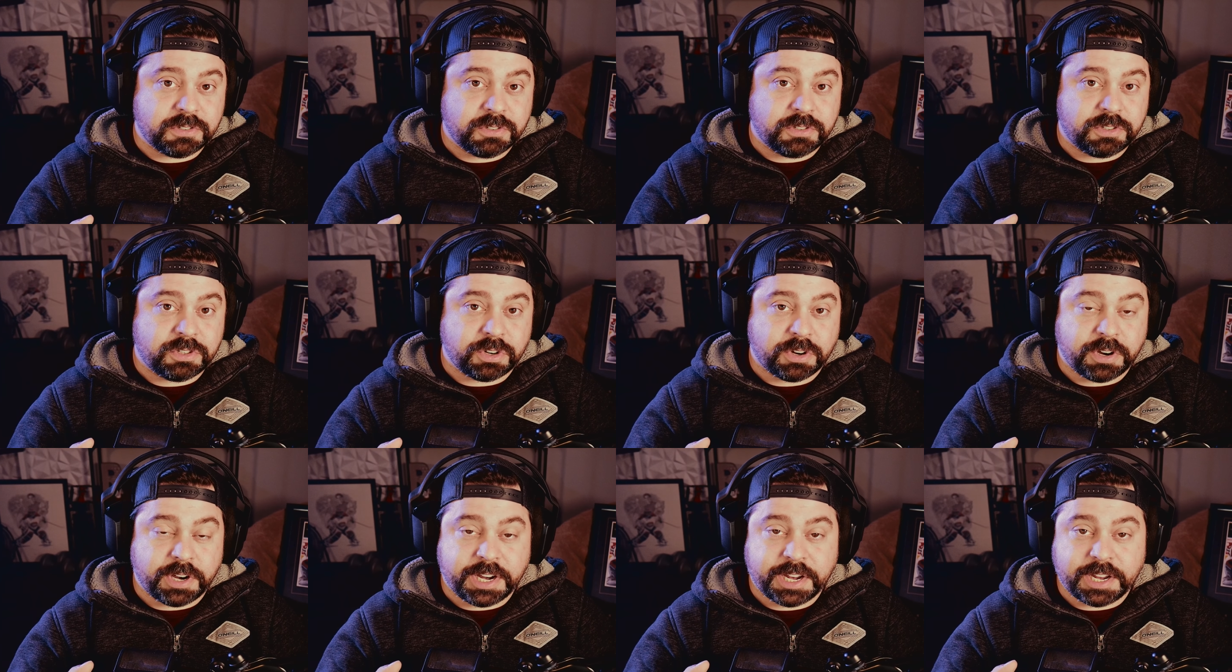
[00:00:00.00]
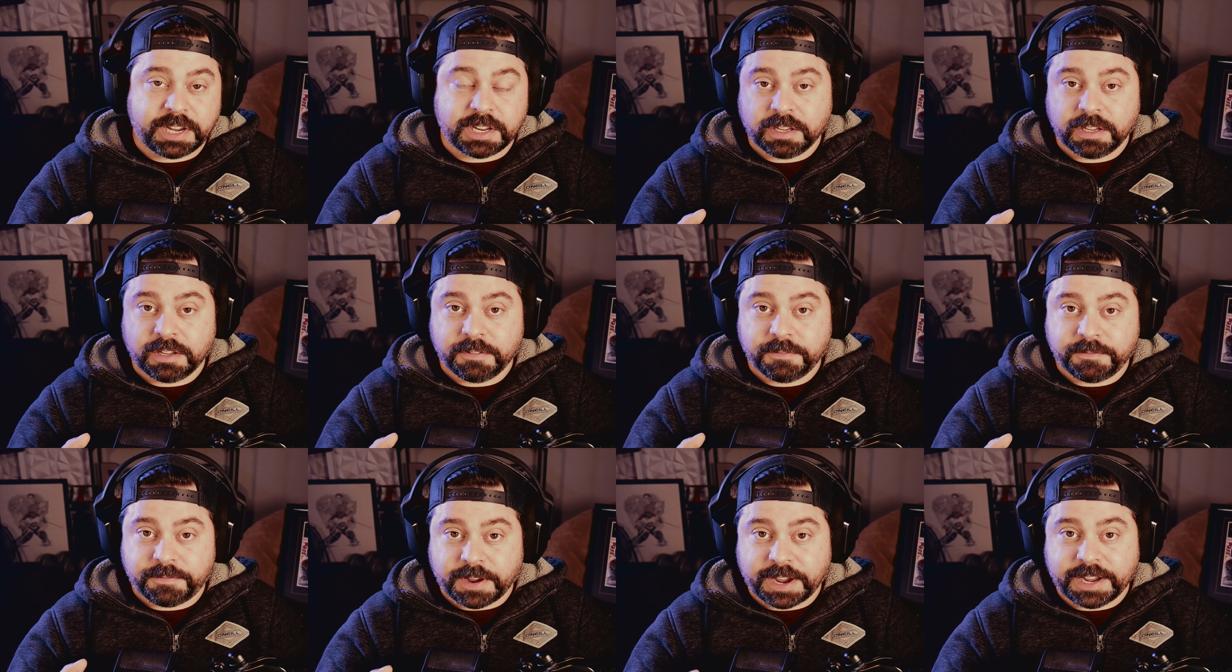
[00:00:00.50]
during
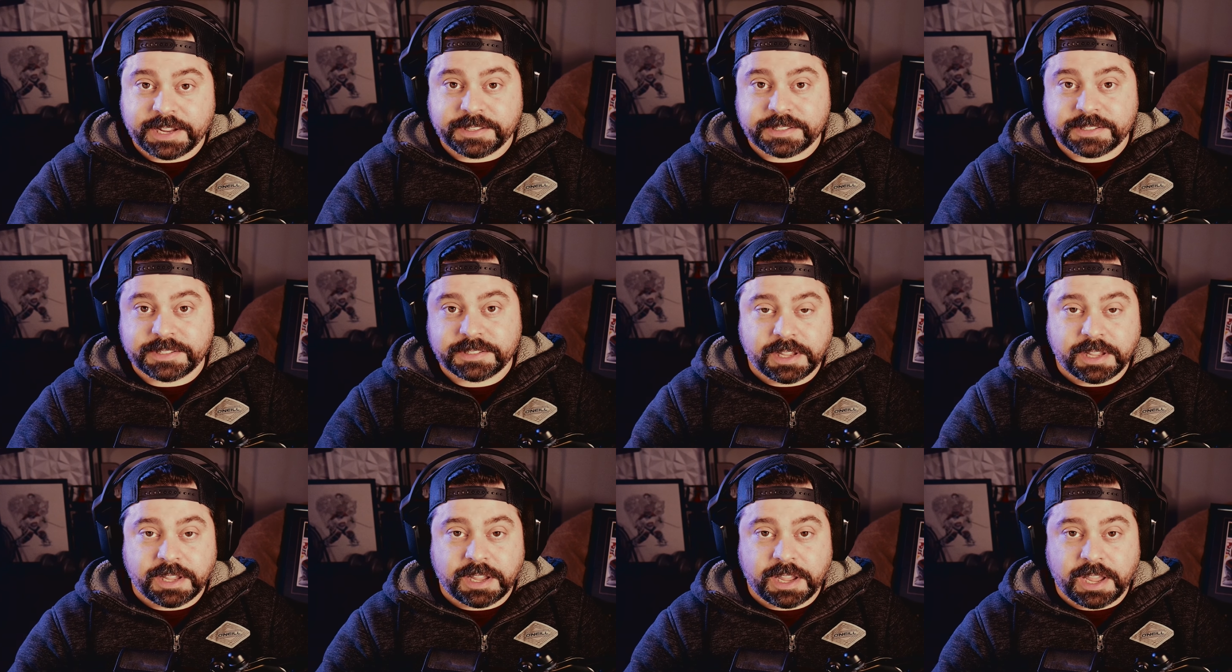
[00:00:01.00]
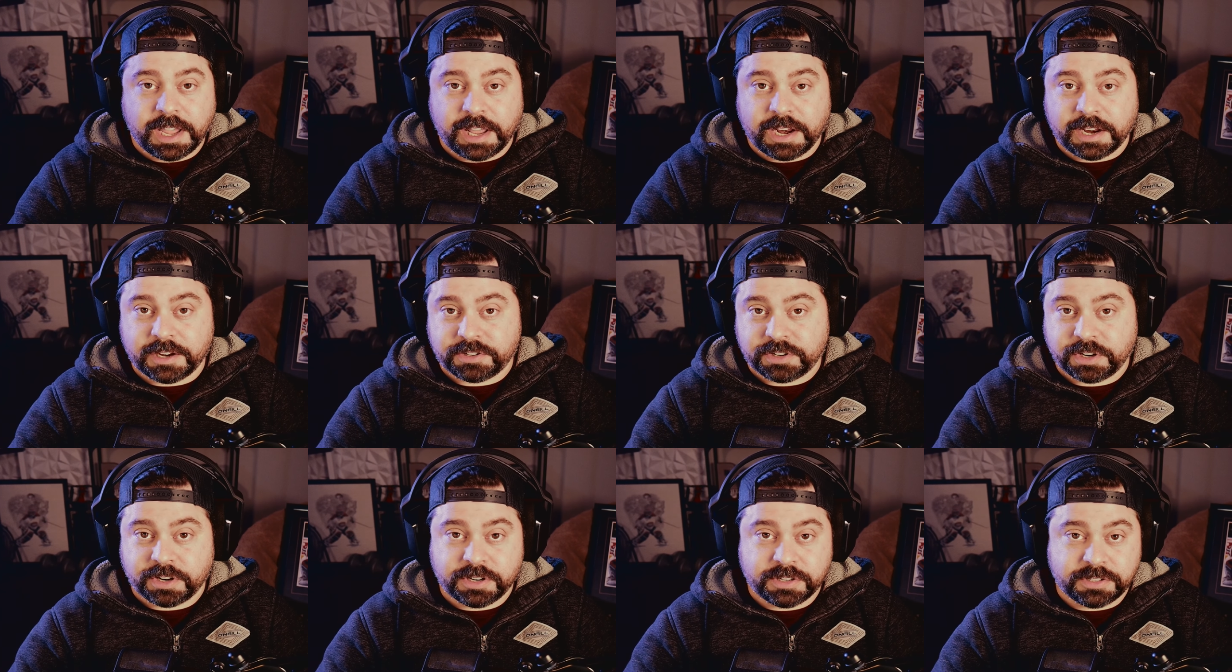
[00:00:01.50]
fights, and
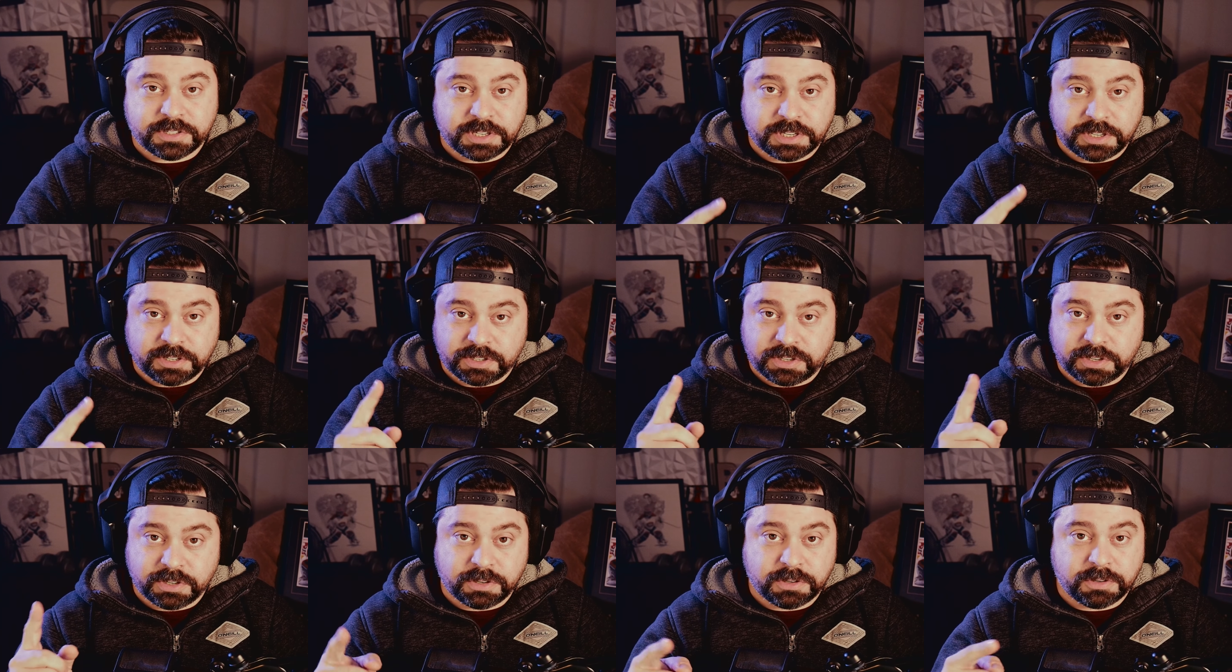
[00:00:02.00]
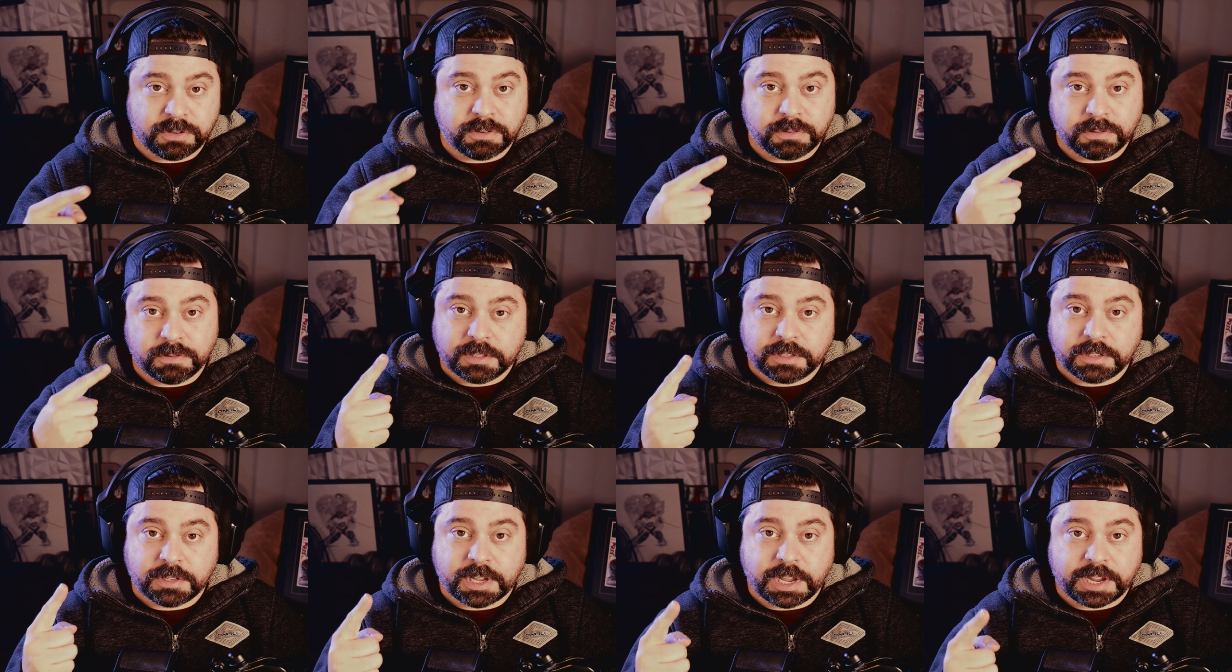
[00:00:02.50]
it turns
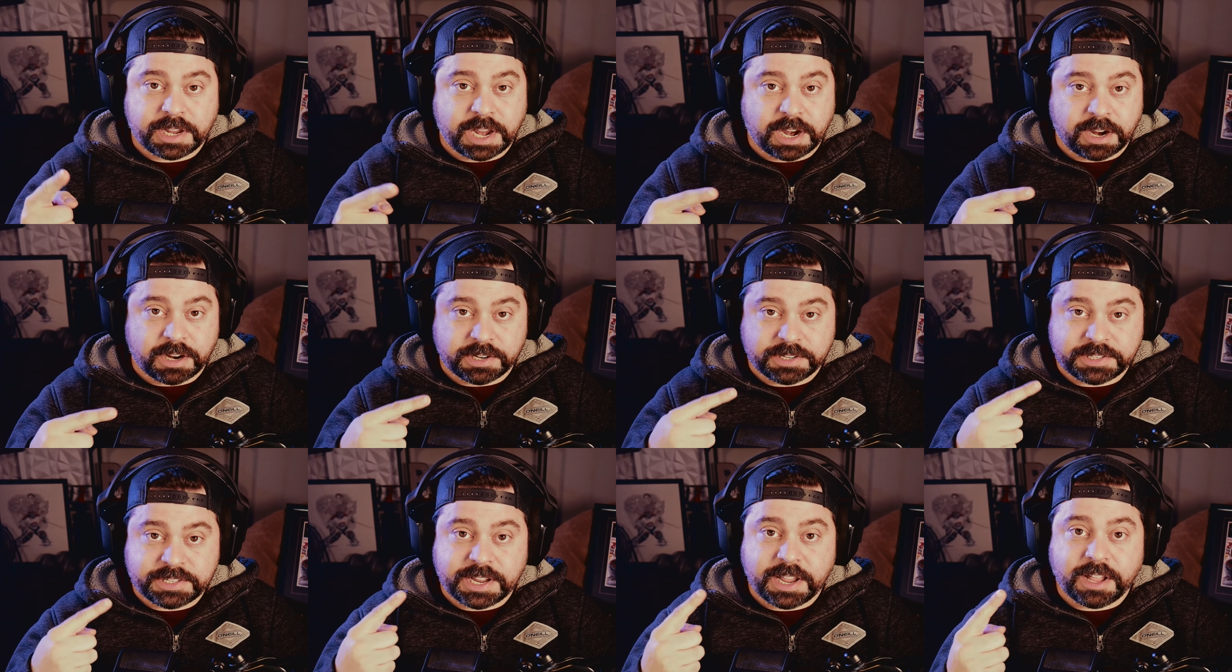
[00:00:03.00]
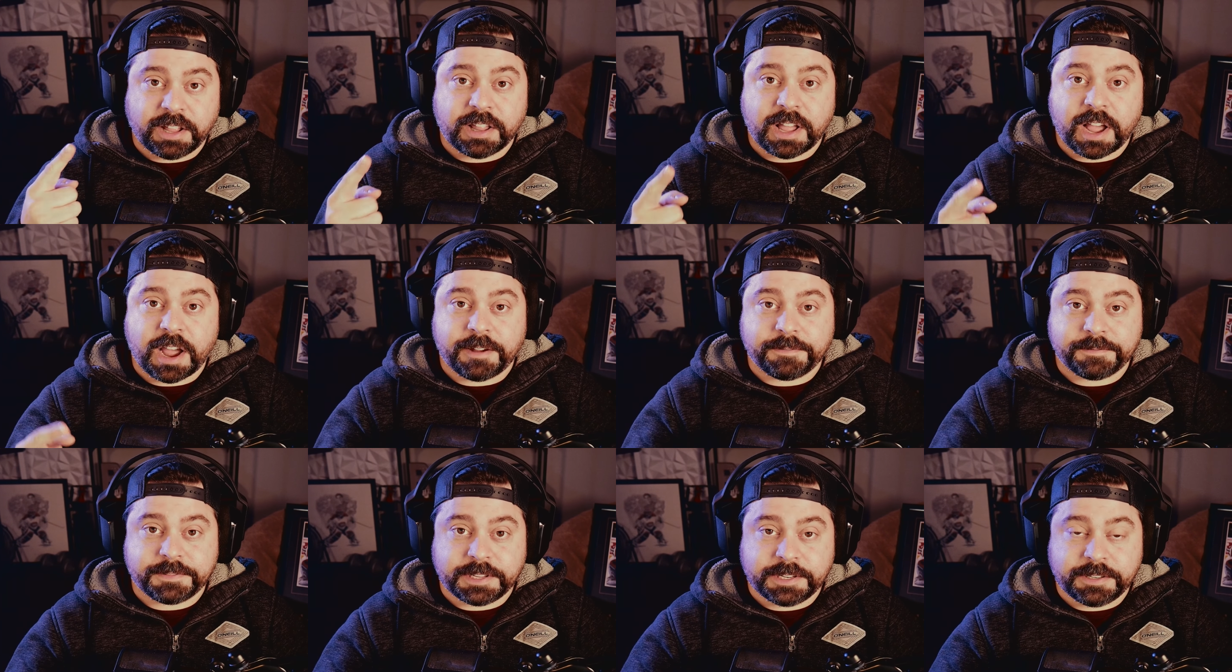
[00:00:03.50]
into a carousel
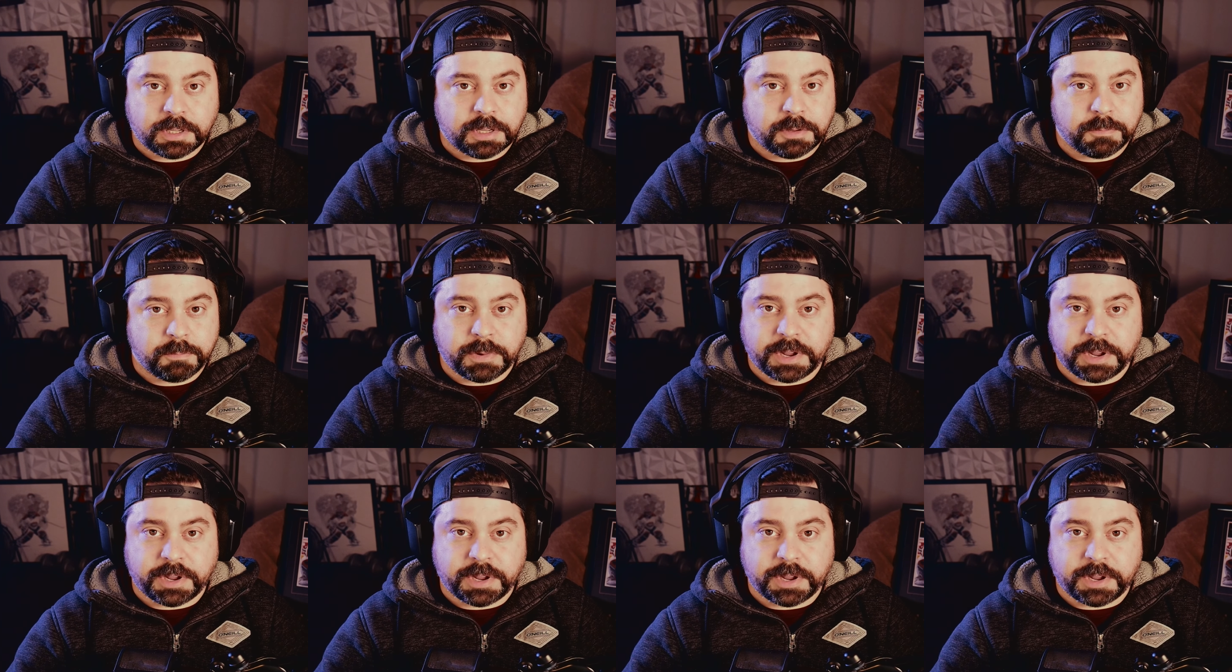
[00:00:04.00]
often.